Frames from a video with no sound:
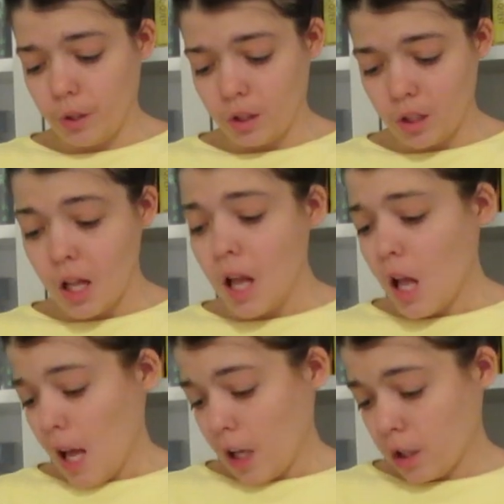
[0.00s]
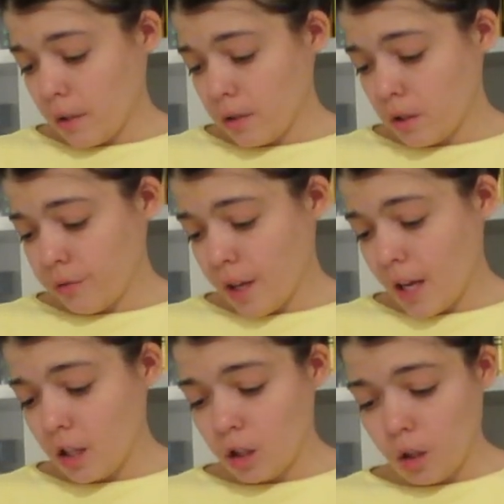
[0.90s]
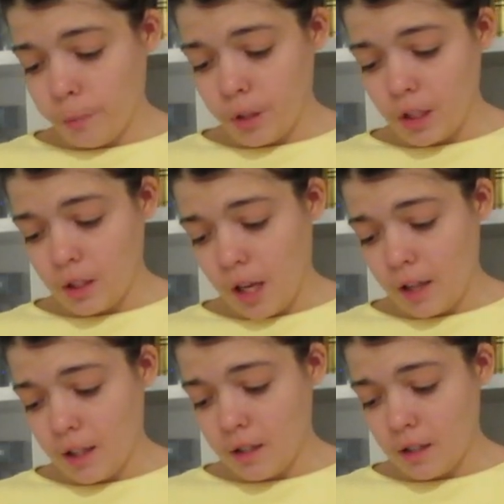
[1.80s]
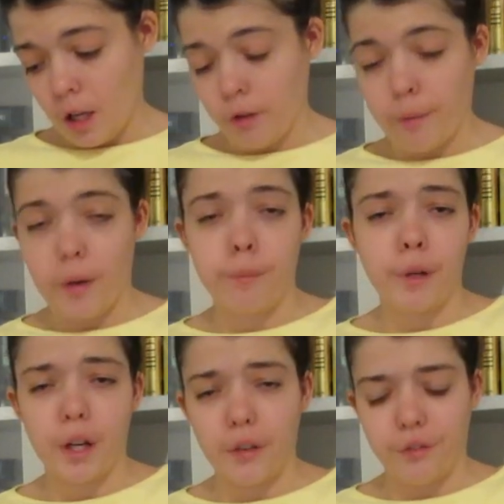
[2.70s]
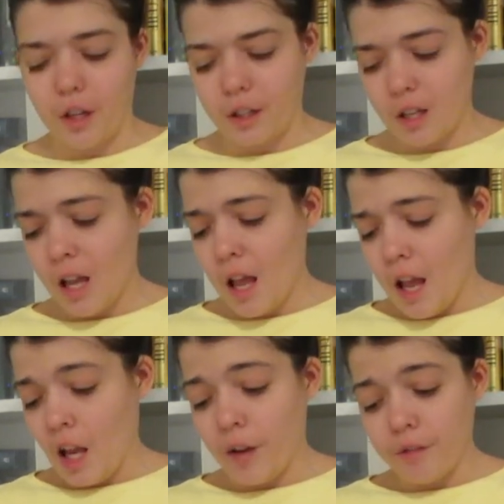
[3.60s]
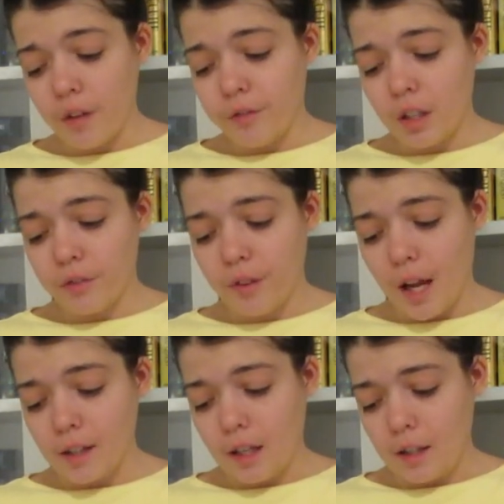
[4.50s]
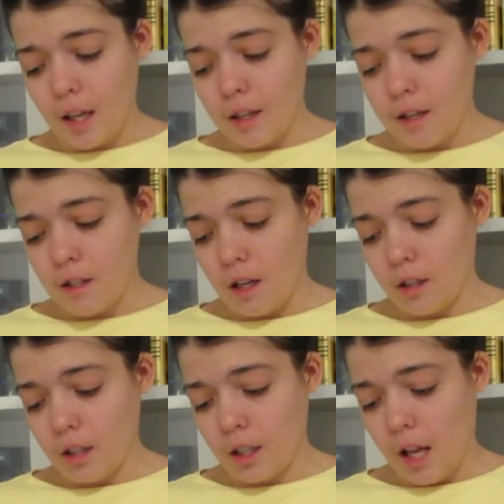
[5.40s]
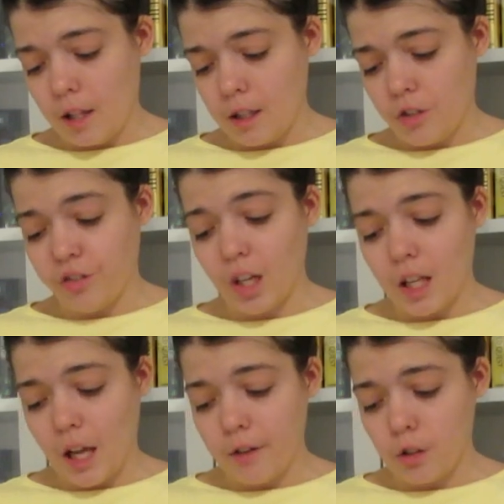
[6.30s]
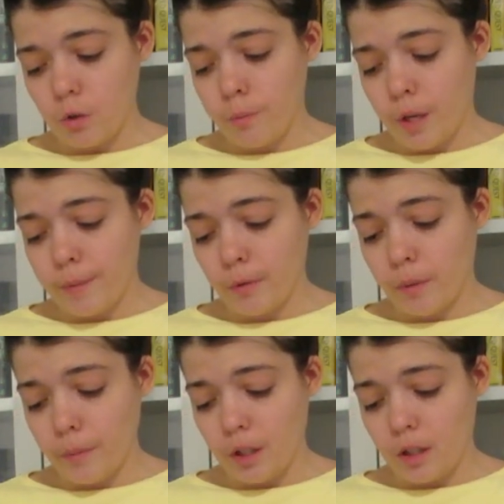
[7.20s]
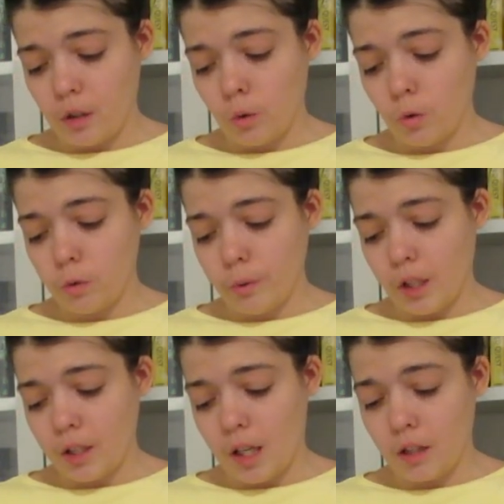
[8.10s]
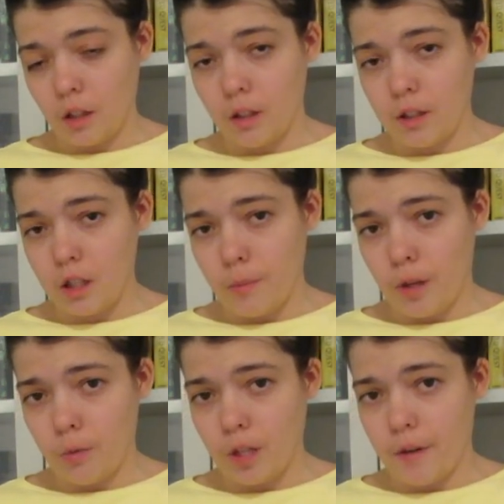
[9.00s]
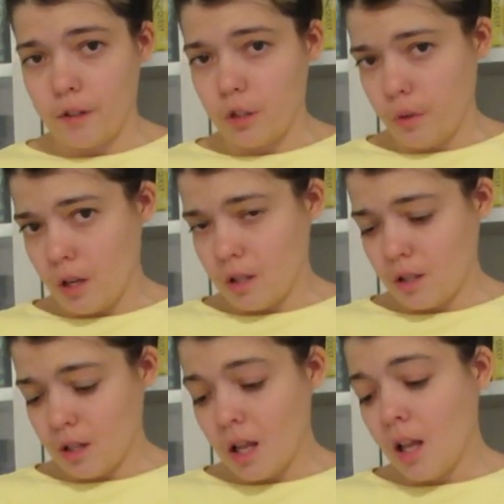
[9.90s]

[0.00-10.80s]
book. A cozy fire, complete silence, it would be perfect. If not for the fact that decades earlier at this very house, two people were murdered in cold blood and the girl disappeared without a trace.